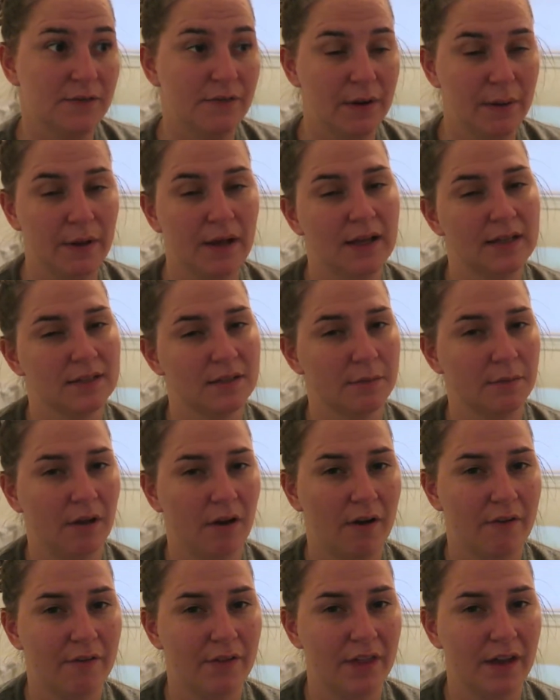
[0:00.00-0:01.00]
I get something
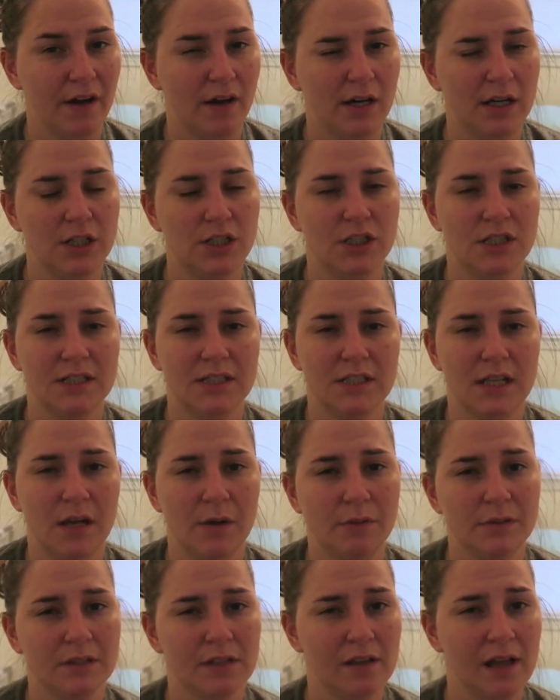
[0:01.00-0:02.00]
off of there. It
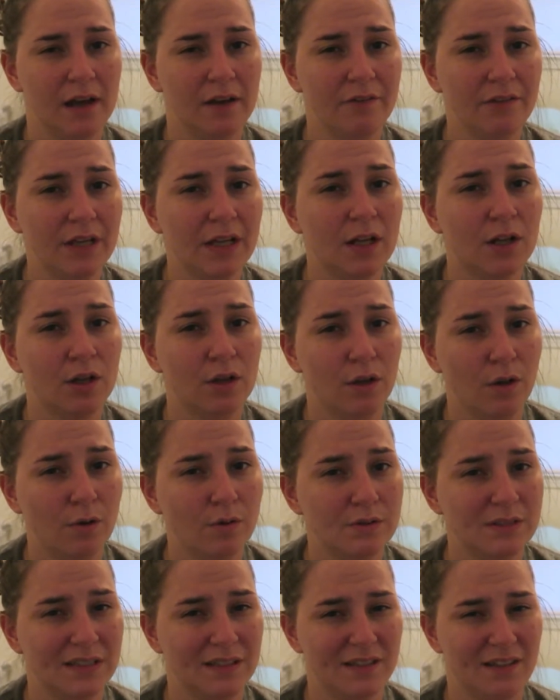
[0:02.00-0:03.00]
was a lot of like
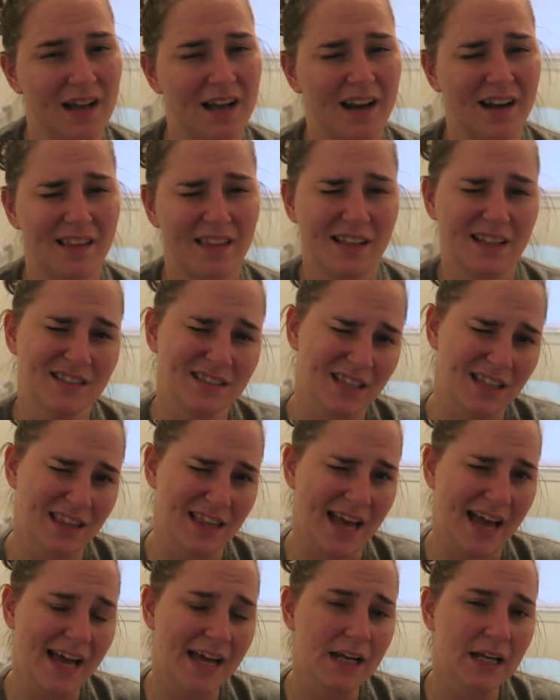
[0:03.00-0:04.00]
clothes and kind of things like
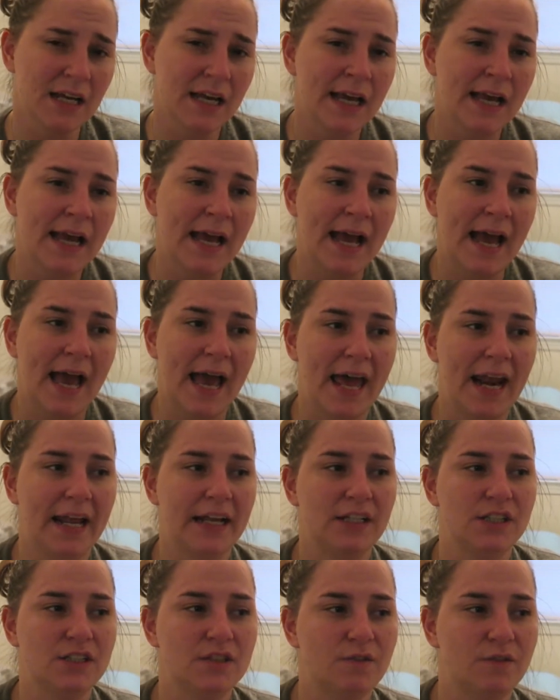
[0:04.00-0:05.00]
that. And
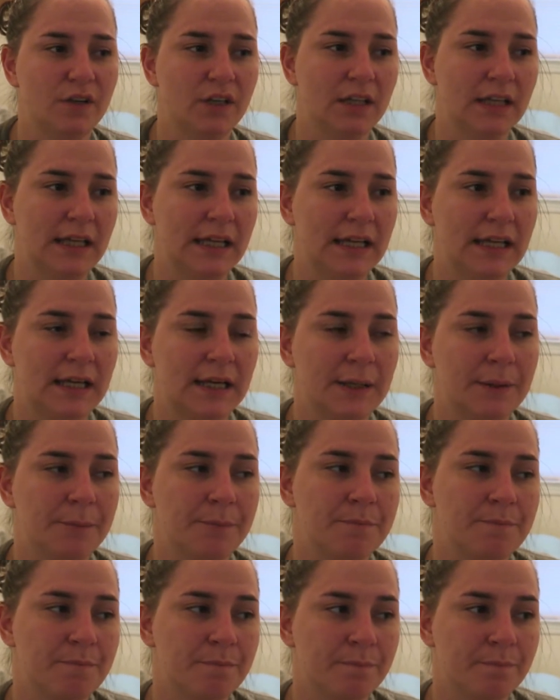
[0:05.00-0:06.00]
I just feel like
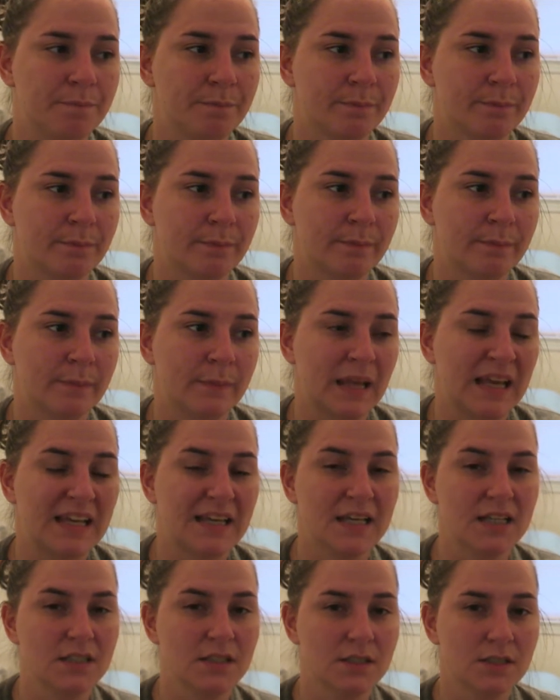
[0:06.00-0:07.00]

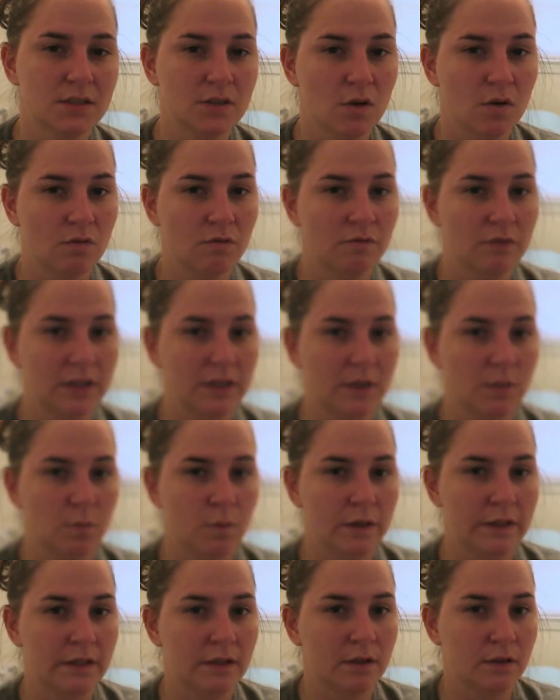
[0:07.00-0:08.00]
kids don't really
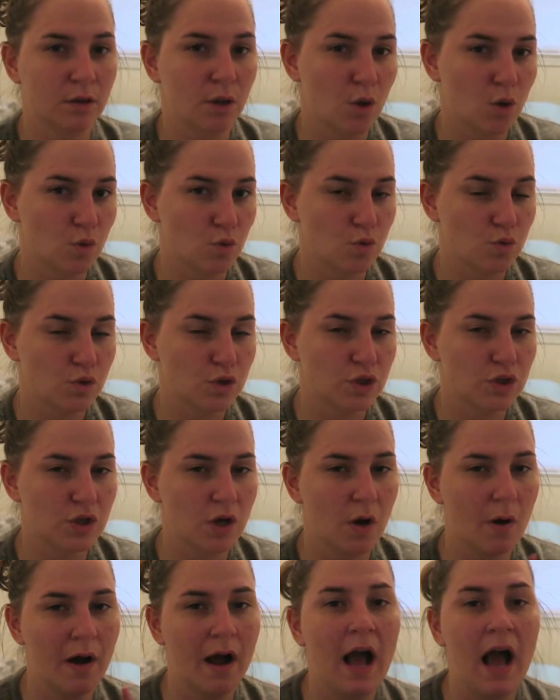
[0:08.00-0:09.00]
want clothes.
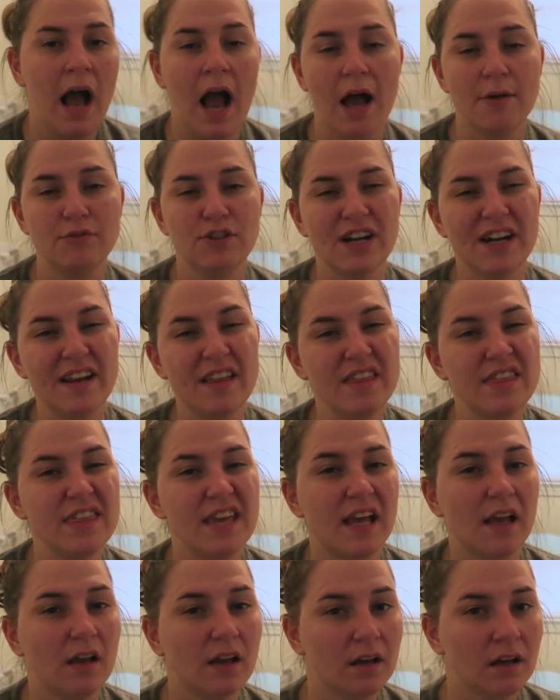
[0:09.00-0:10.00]
So I'm trying to
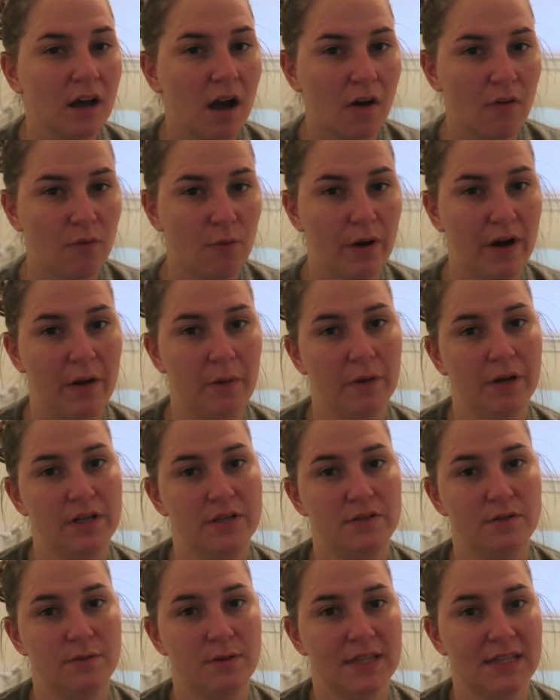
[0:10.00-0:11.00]
think of what I want
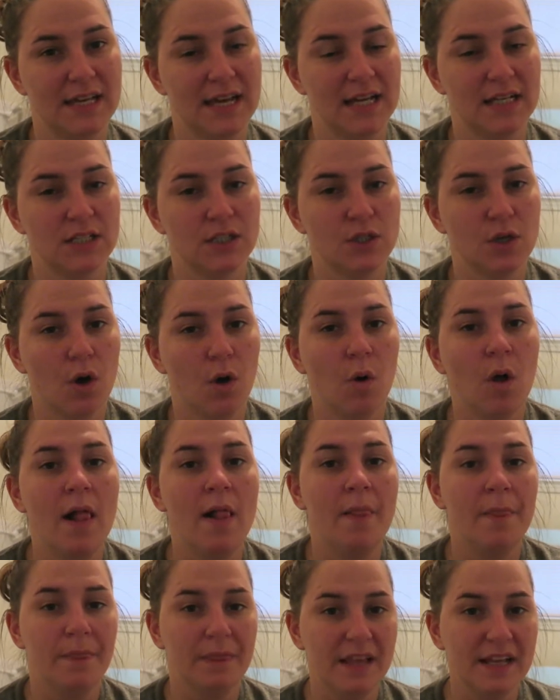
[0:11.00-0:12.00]
to do with that. So
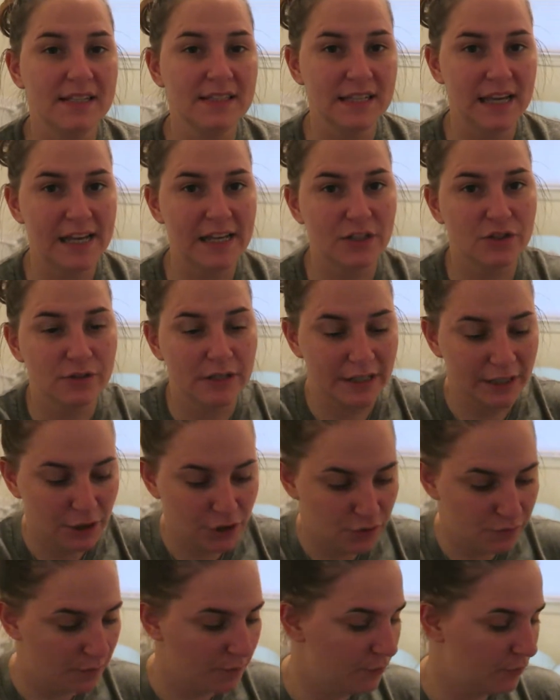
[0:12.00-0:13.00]
this age
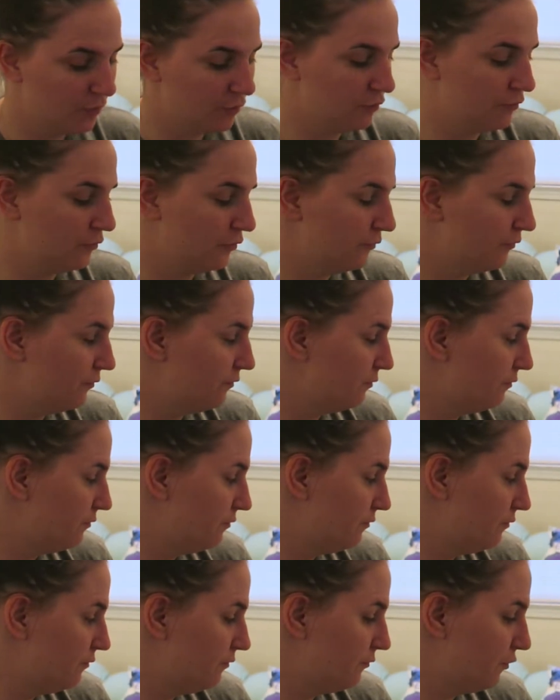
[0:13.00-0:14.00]
range
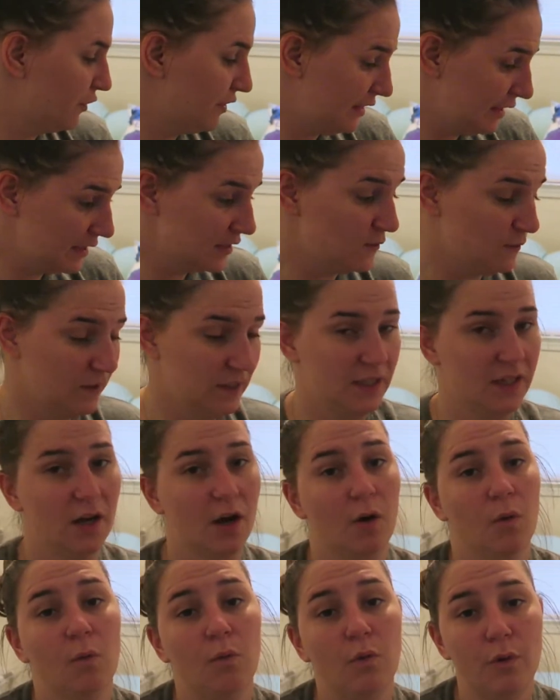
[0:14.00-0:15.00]
for this
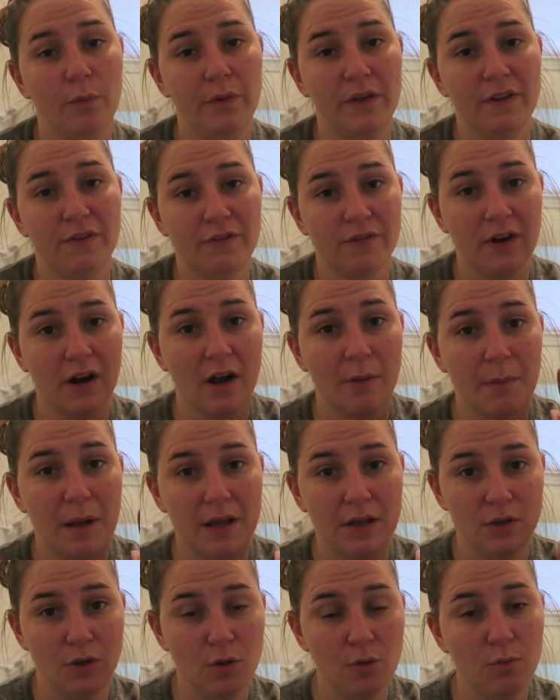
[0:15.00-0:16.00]
video will be from
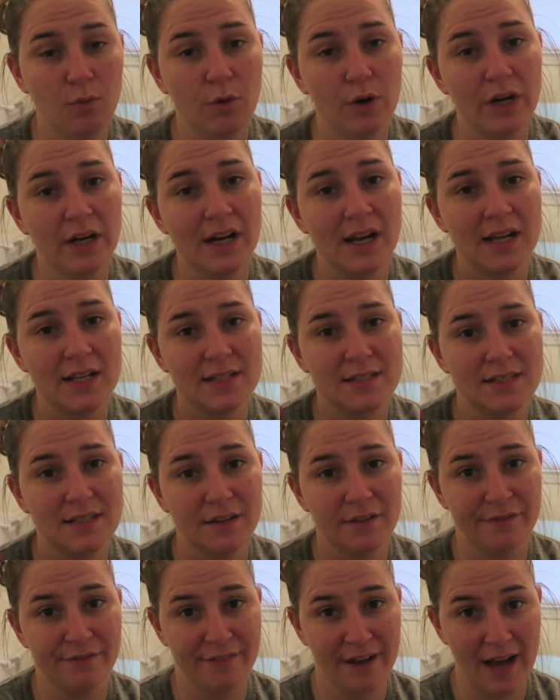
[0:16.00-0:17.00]
newborn
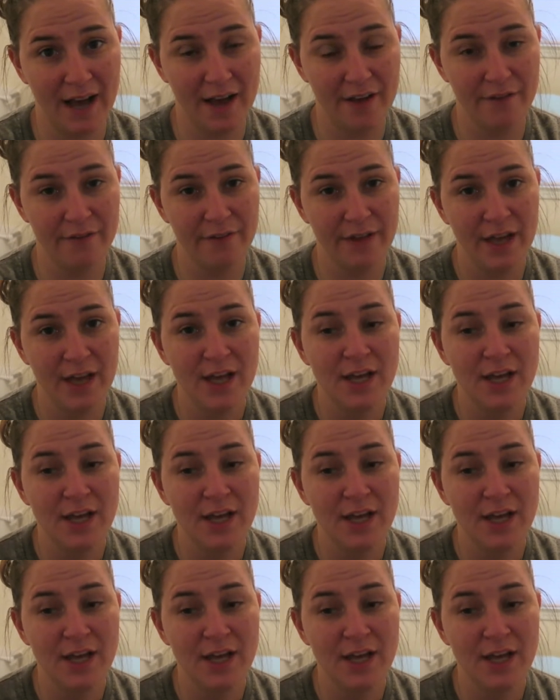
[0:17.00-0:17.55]
to 5.